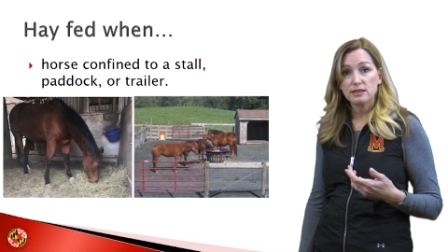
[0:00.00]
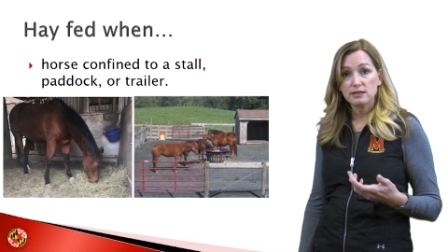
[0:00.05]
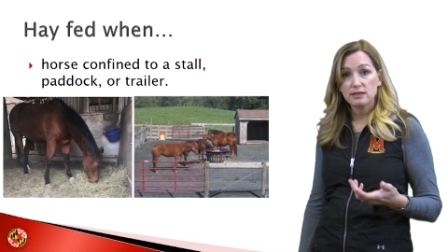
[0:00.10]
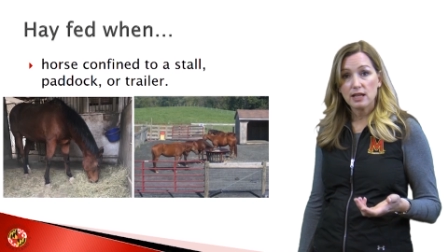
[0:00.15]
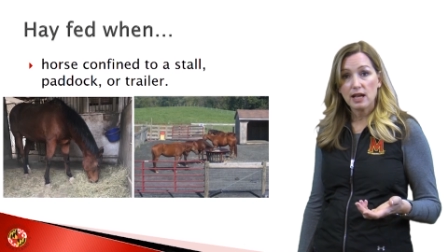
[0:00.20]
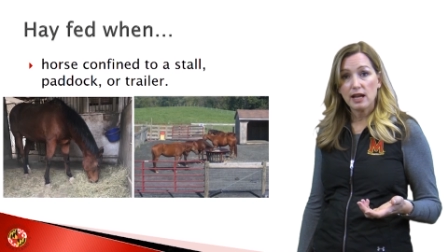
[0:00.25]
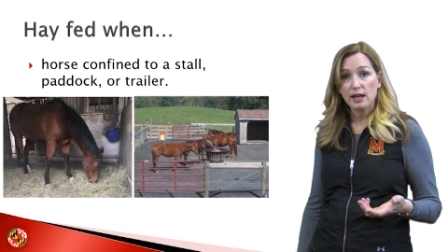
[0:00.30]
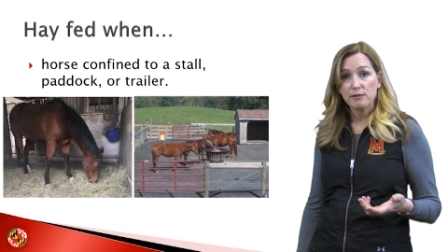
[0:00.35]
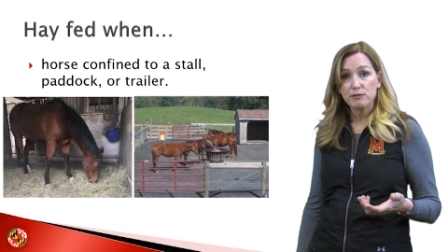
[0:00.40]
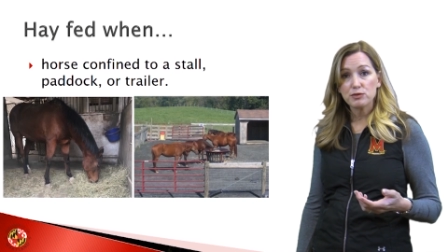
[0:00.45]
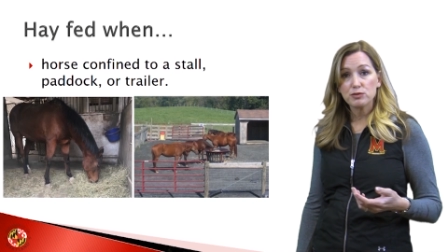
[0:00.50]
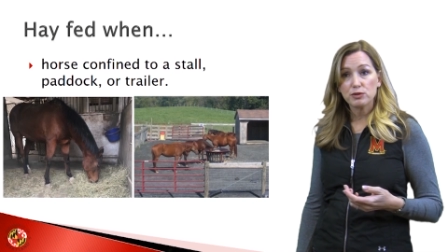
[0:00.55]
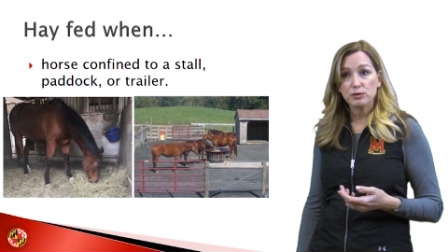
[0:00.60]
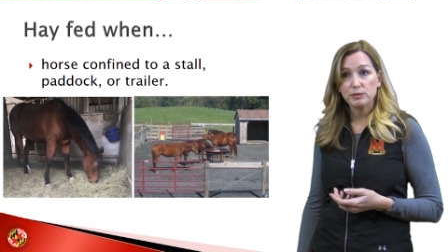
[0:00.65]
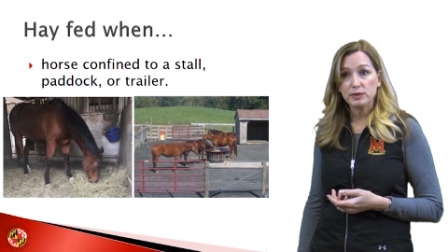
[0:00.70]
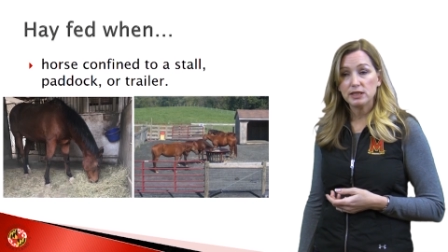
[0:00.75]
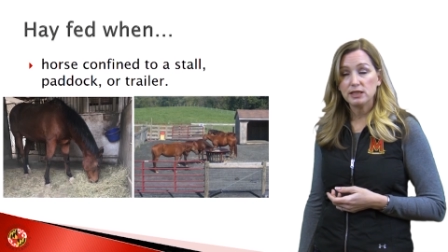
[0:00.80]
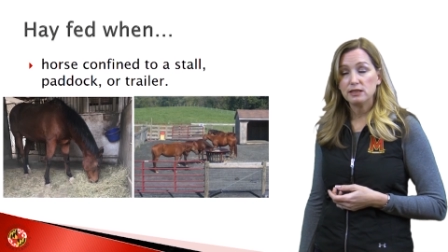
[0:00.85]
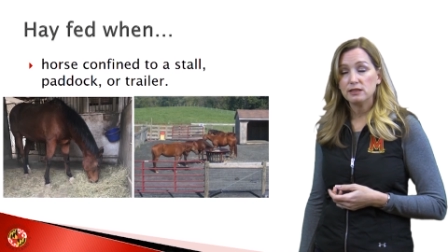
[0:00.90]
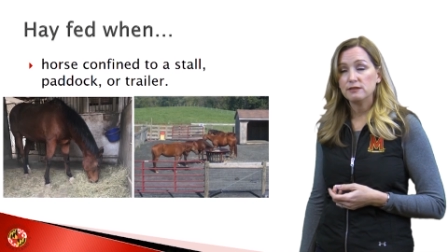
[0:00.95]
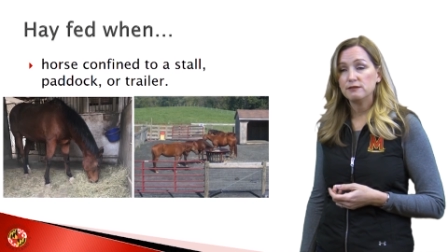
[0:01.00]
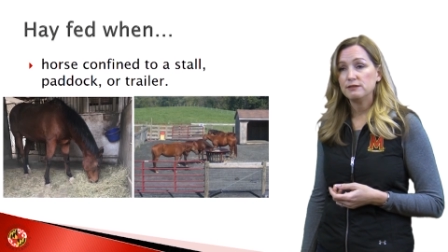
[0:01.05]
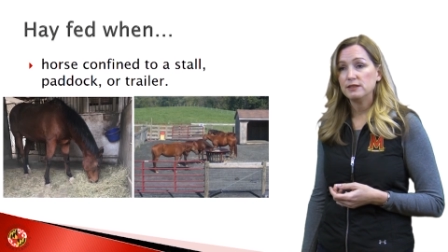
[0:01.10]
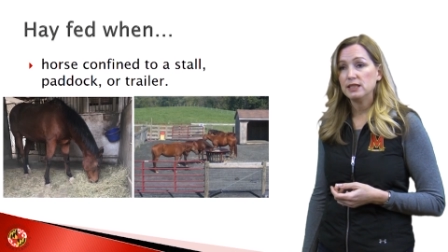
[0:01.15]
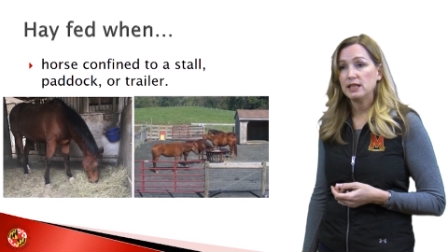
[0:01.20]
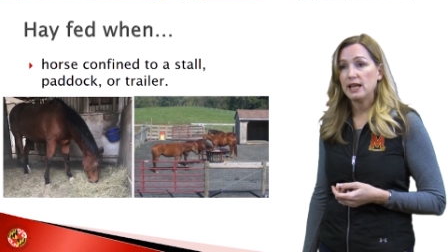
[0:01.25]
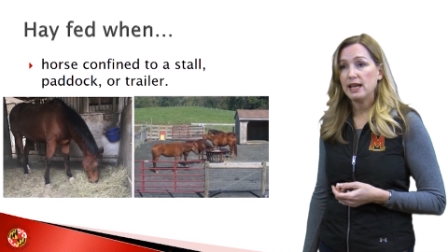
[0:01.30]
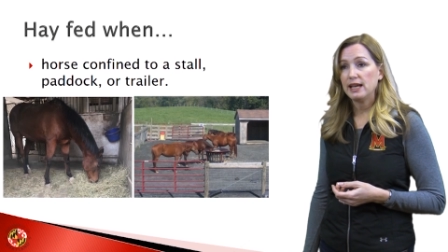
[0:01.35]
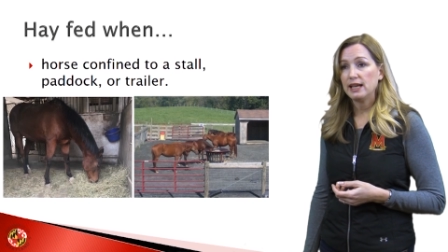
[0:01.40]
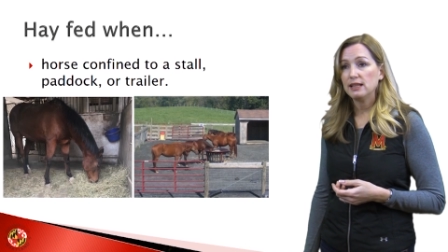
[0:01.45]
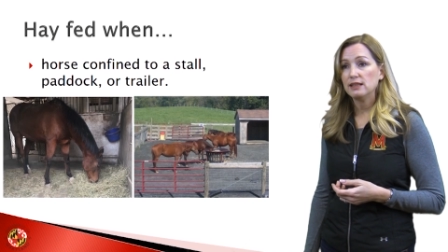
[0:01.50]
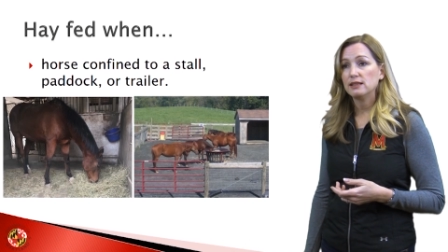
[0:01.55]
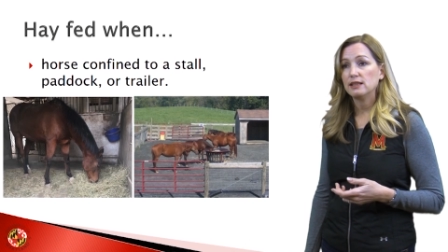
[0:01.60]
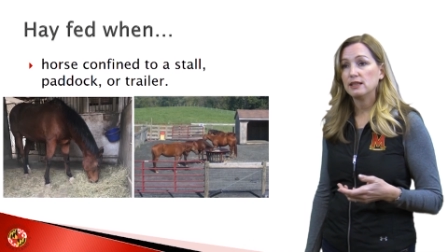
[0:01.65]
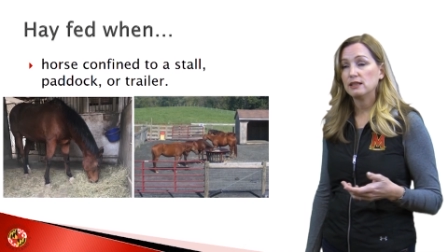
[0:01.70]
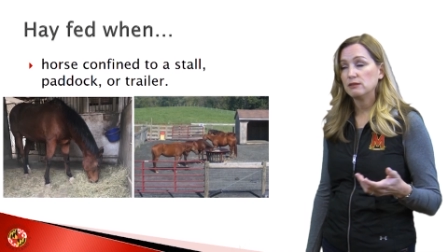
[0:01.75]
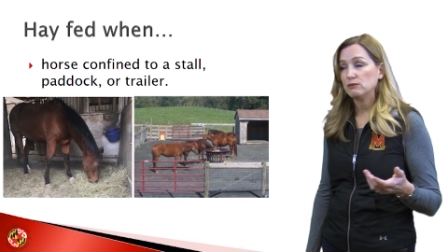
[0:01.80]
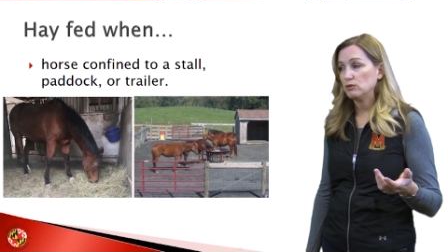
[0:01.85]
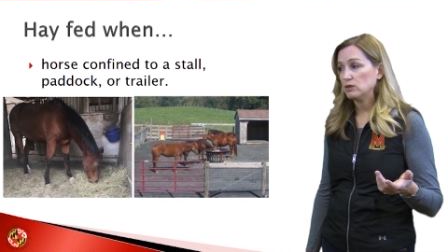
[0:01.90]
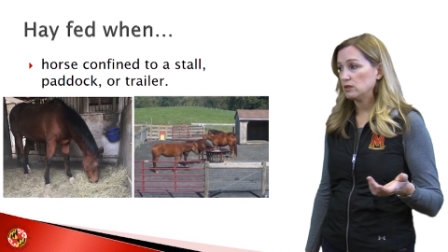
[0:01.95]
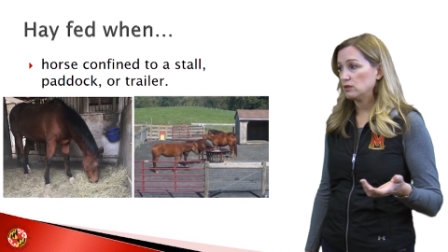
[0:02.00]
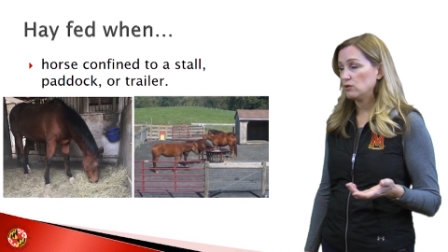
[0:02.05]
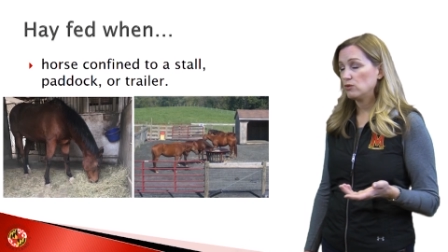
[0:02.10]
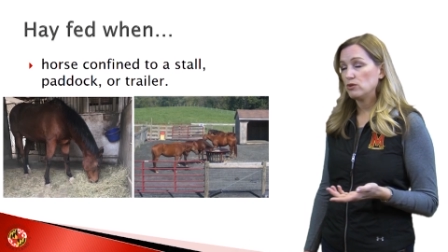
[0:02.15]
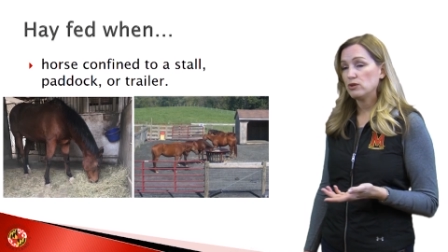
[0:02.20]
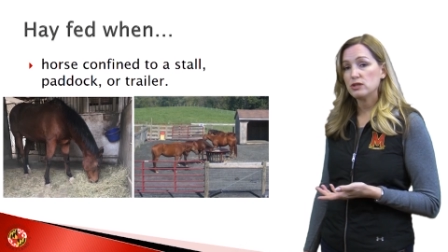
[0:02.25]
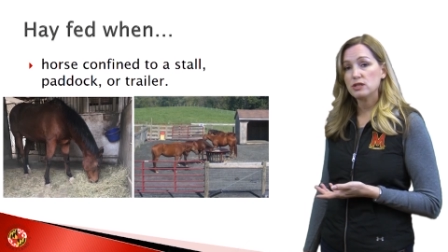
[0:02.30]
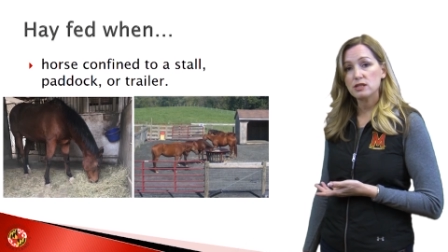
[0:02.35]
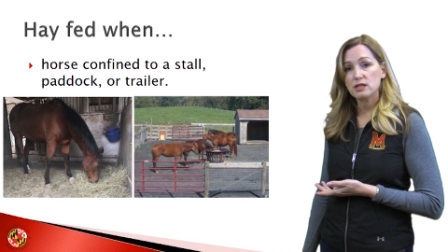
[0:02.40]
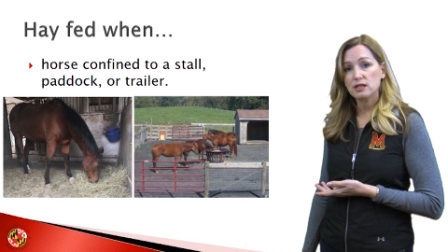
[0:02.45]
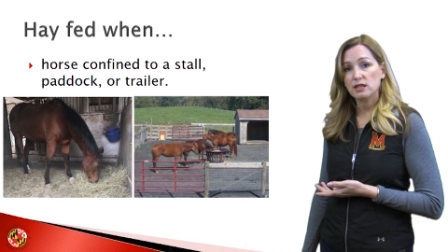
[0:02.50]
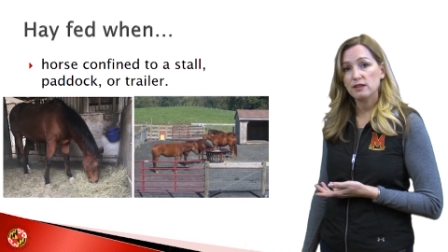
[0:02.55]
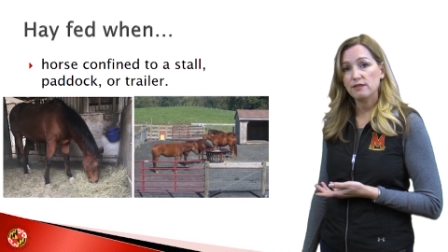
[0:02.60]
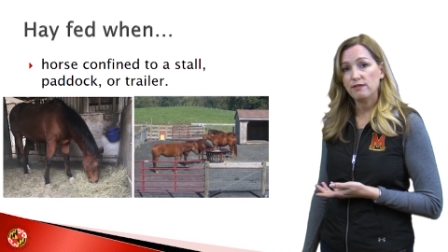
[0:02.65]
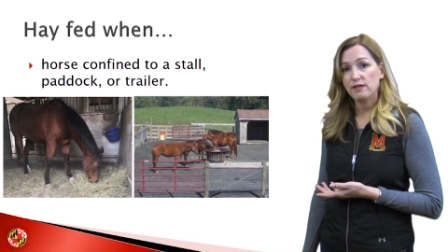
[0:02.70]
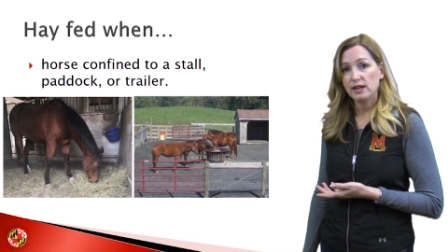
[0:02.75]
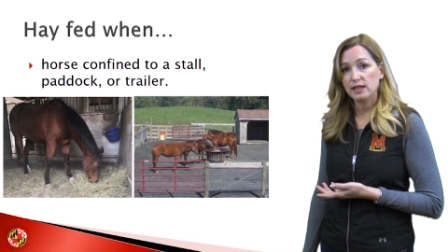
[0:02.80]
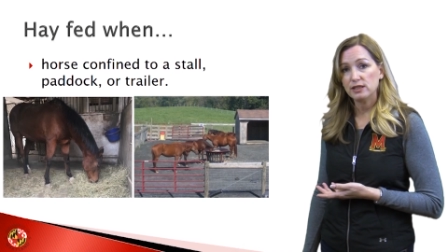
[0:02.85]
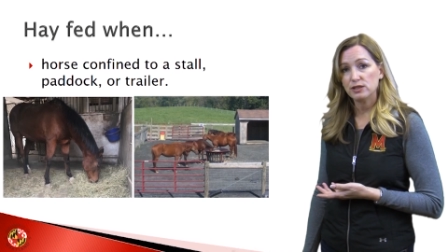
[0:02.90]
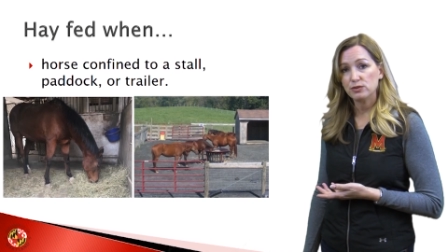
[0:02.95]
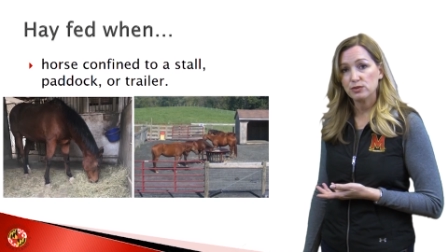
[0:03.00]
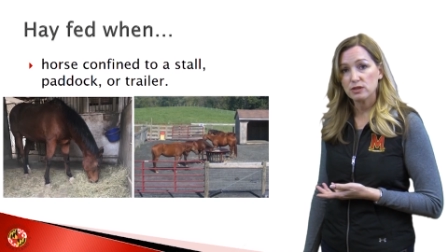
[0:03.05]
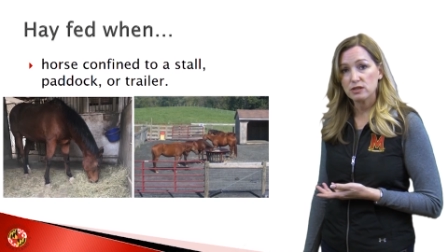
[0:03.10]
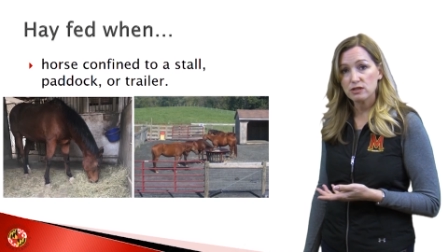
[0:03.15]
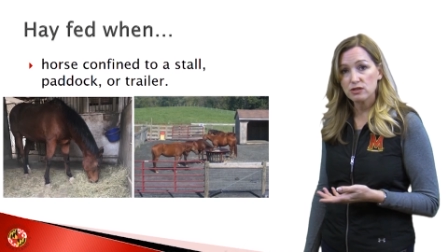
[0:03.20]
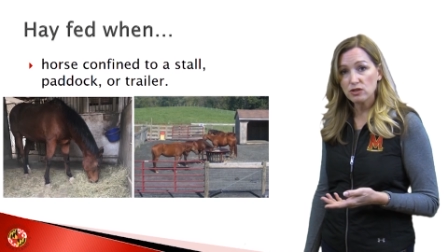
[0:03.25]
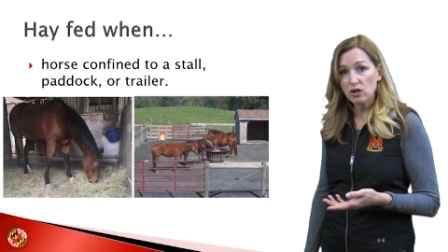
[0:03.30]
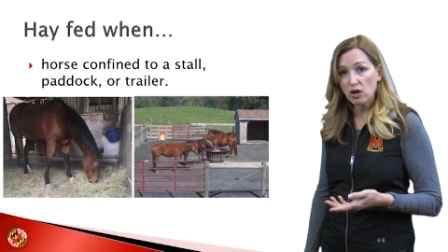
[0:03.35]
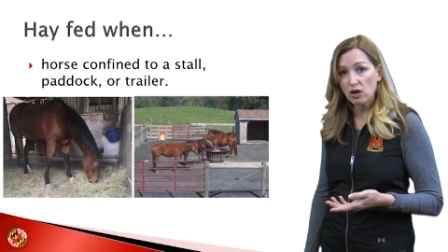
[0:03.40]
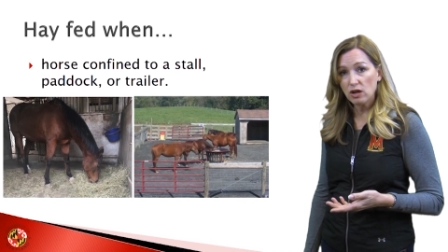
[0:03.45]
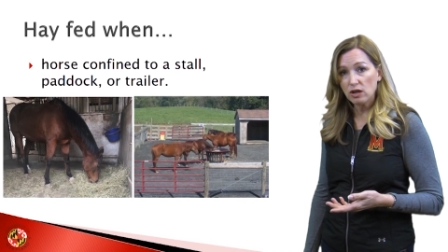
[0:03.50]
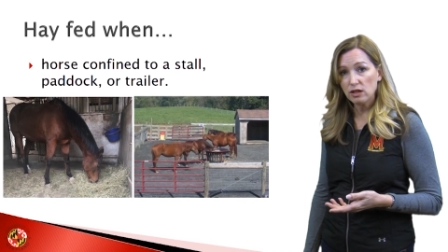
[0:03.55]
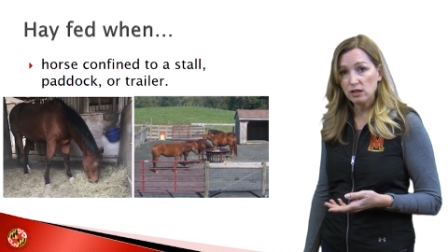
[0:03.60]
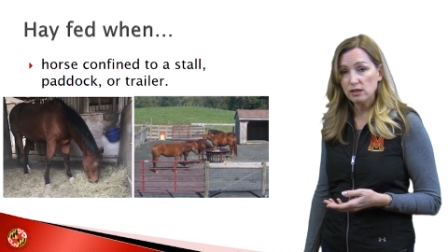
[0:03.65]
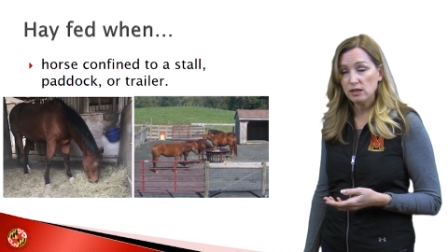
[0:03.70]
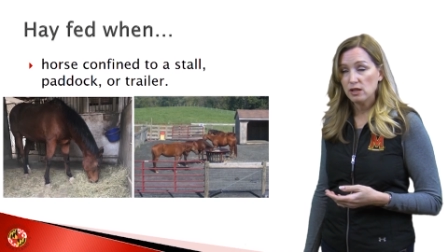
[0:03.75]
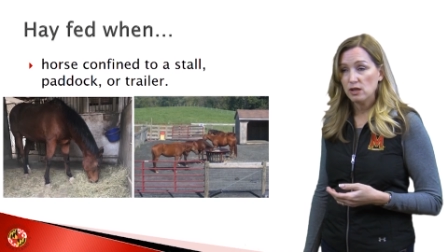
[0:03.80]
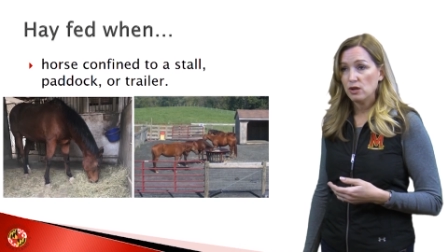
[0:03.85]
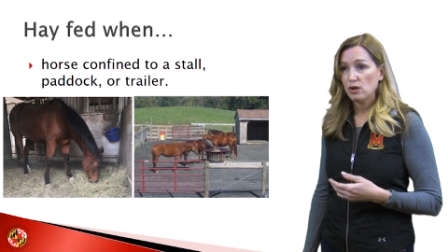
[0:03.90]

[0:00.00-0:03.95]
times where we need to feed hay, like when a horse is confined to a stall,